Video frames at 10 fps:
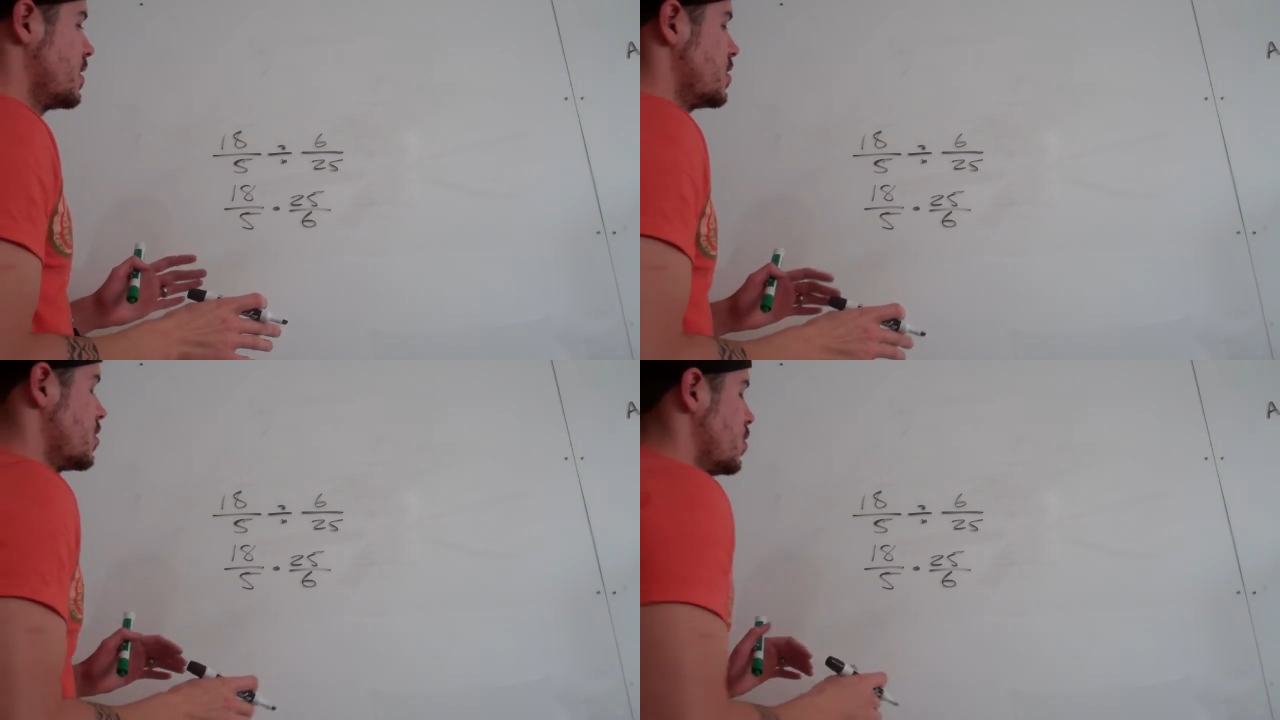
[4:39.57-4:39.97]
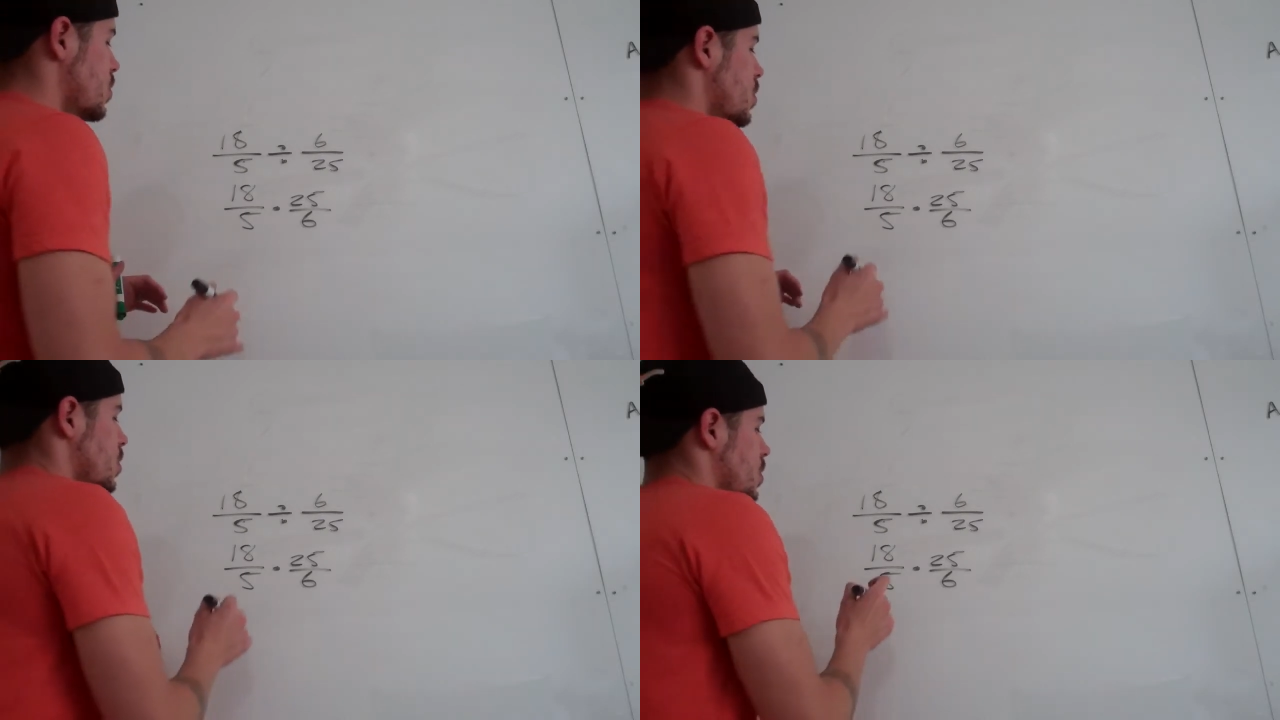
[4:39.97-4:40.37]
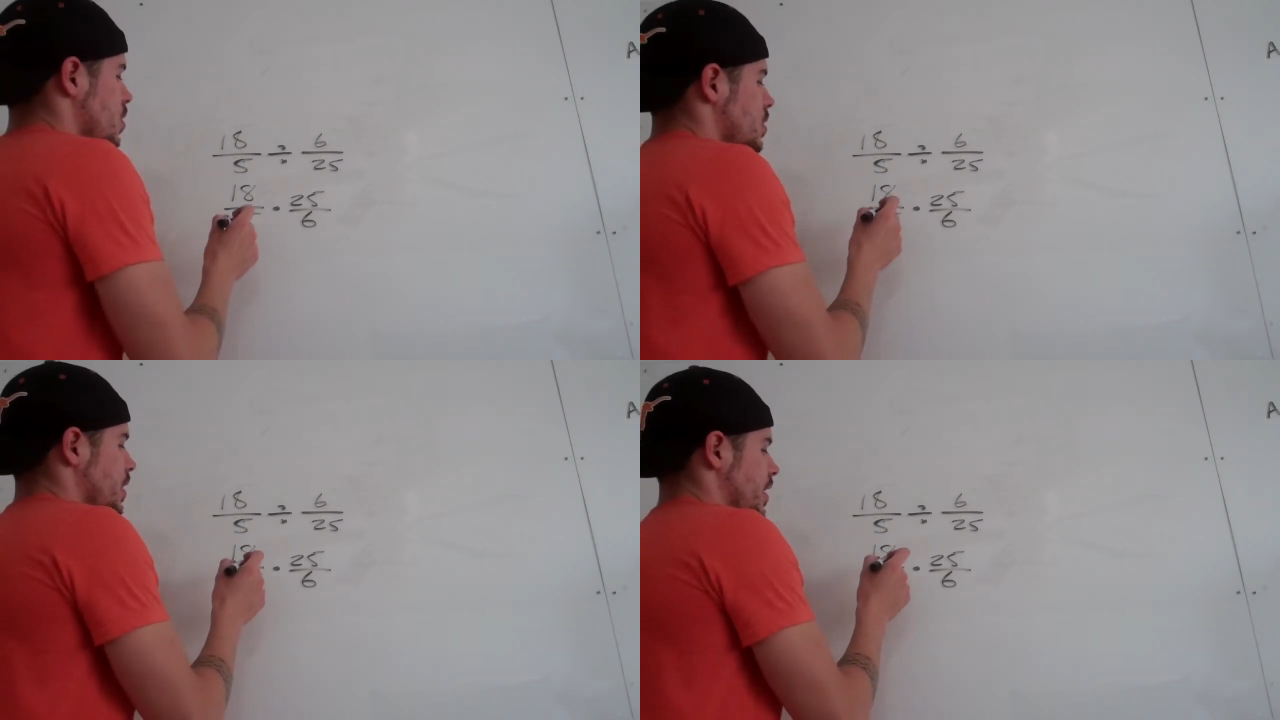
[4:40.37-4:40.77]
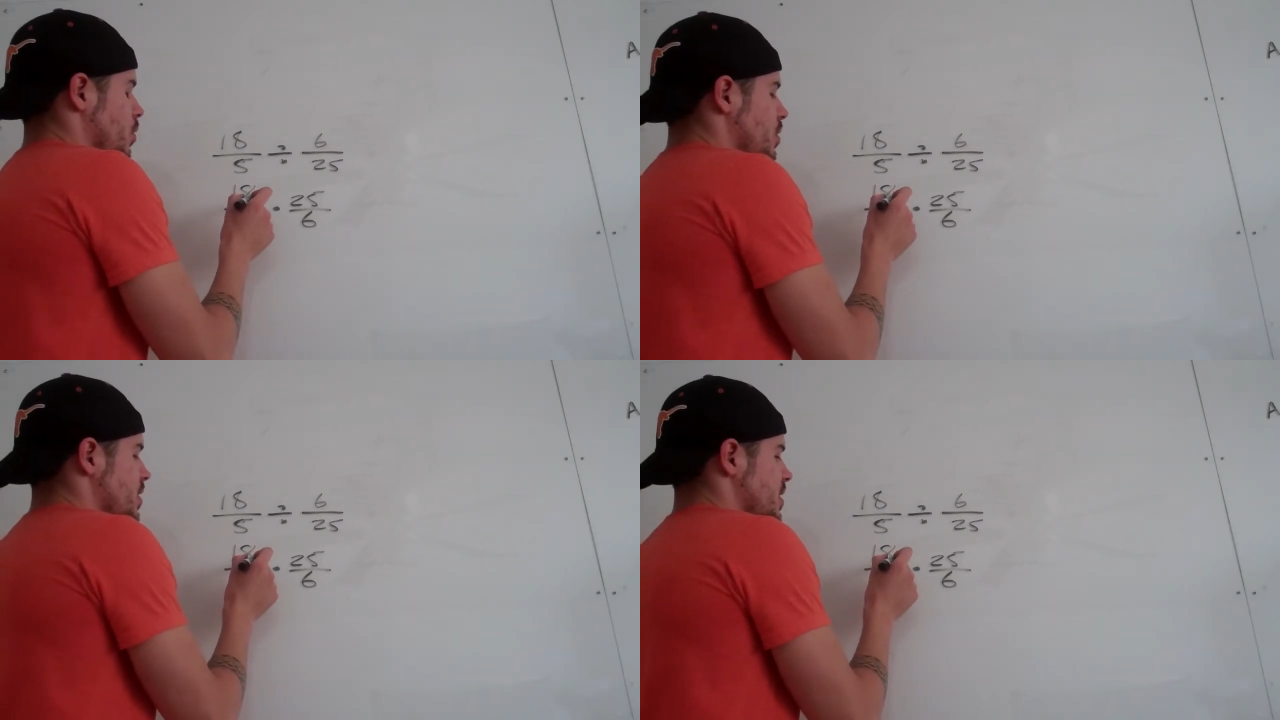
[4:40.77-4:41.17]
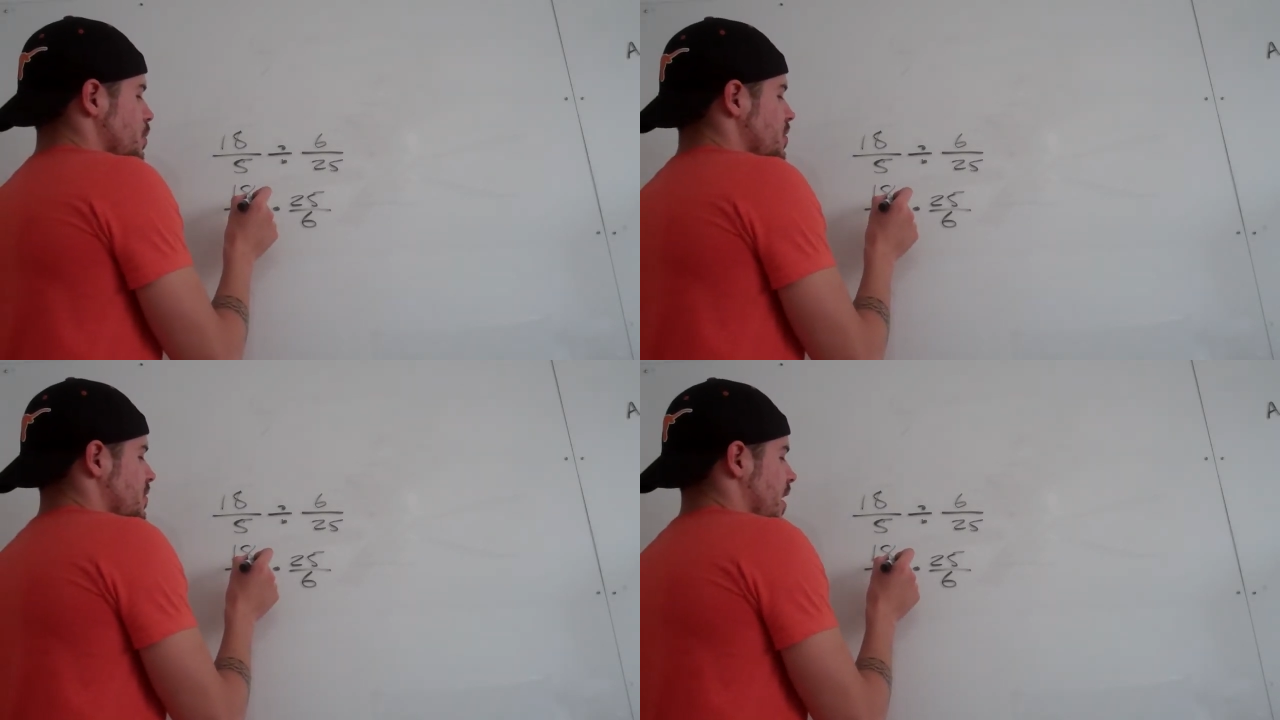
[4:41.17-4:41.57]
So in order to
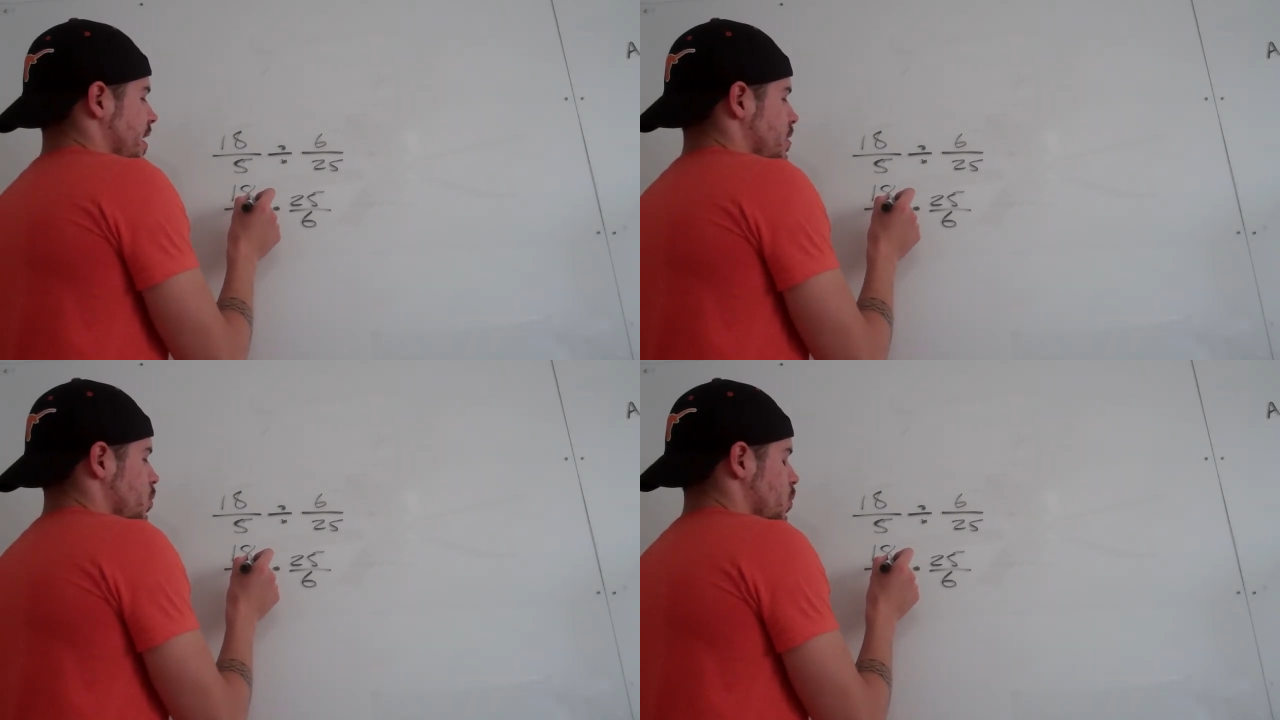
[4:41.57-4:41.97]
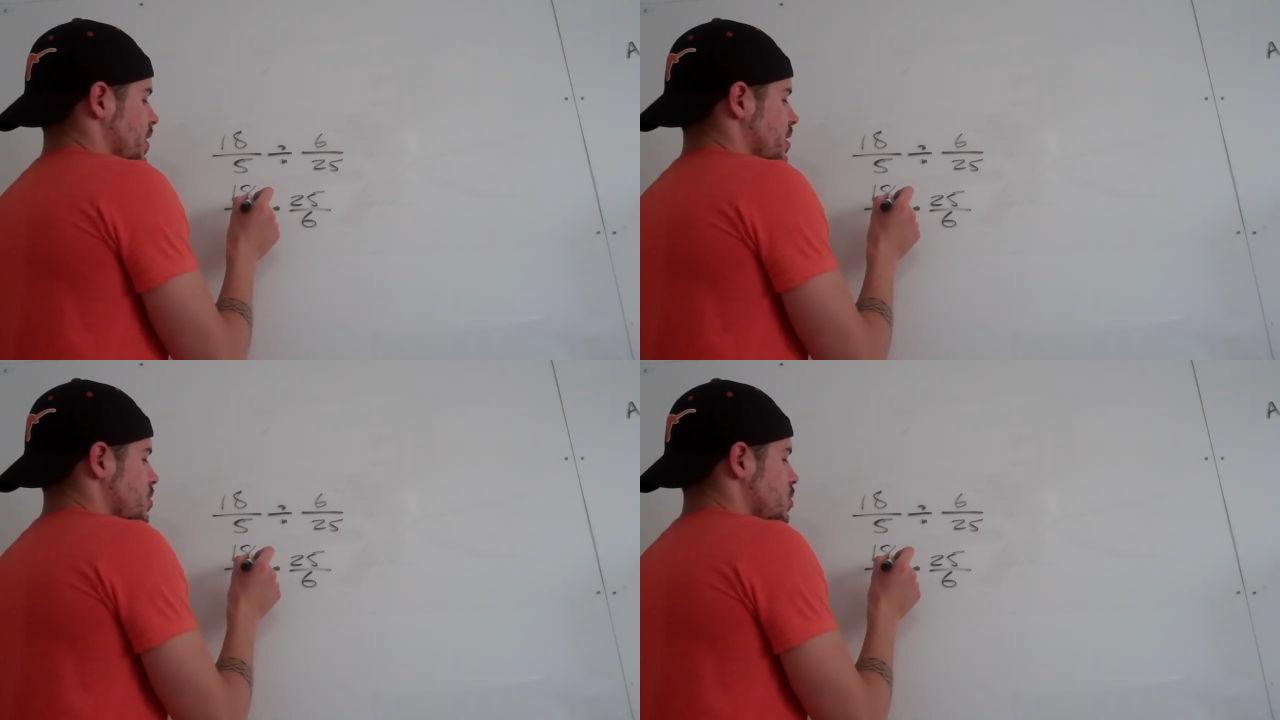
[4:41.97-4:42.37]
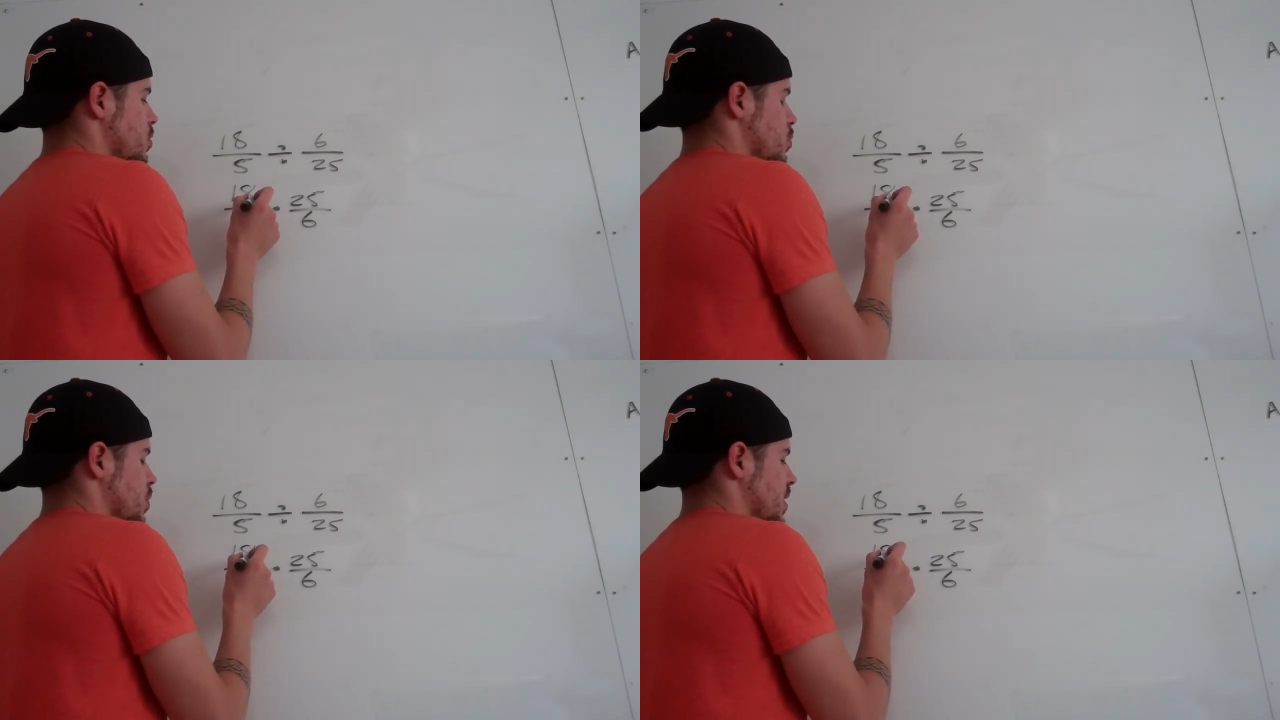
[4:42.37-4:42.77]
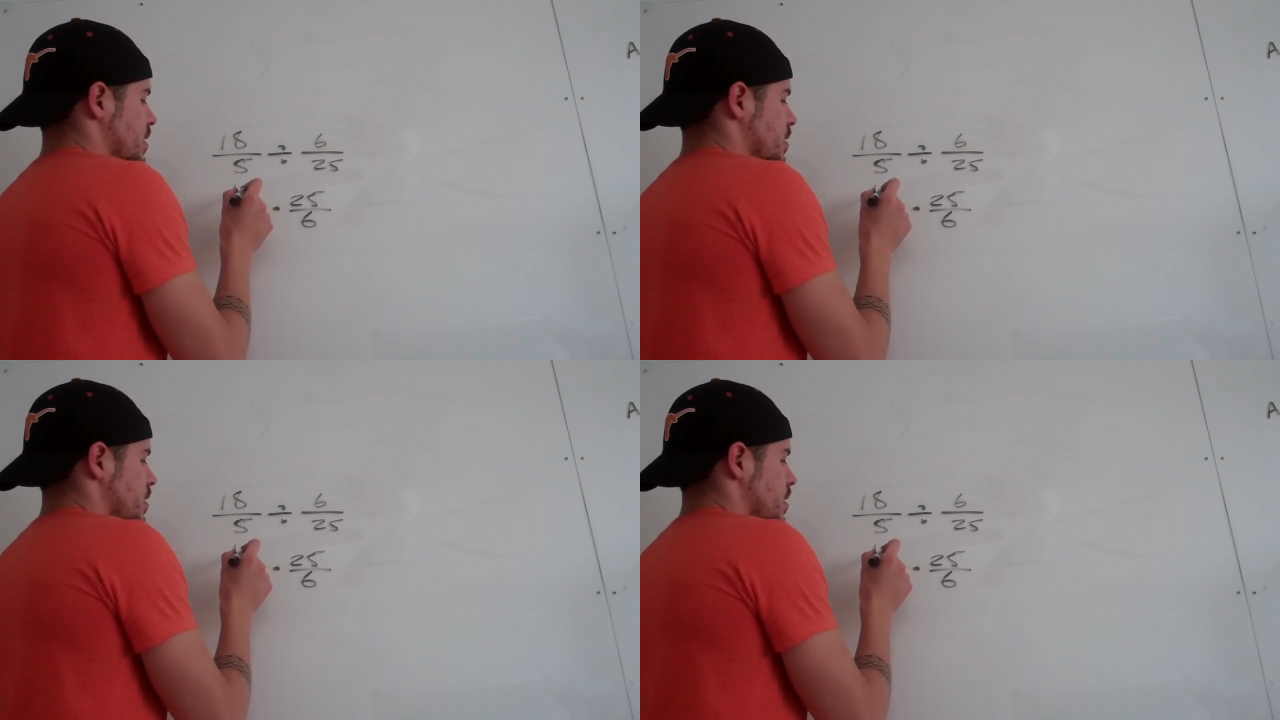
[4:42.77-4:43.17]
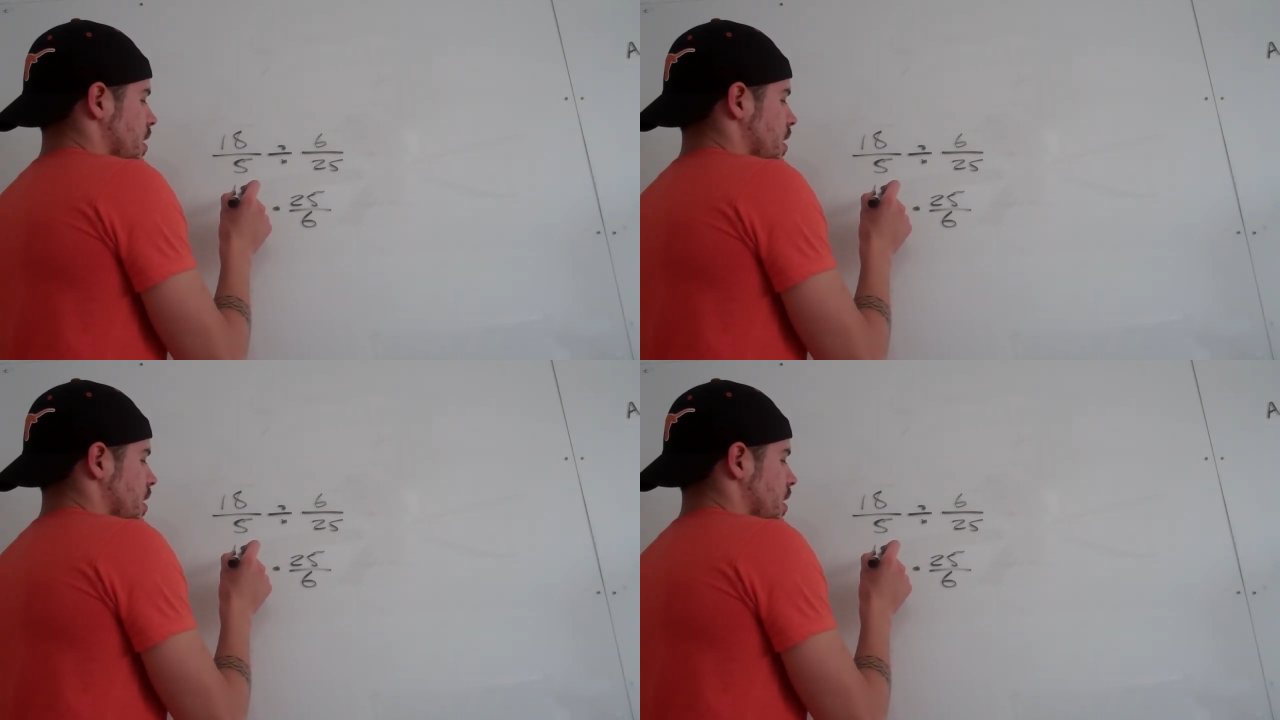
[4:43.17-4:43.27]
simplify, what we can do is we can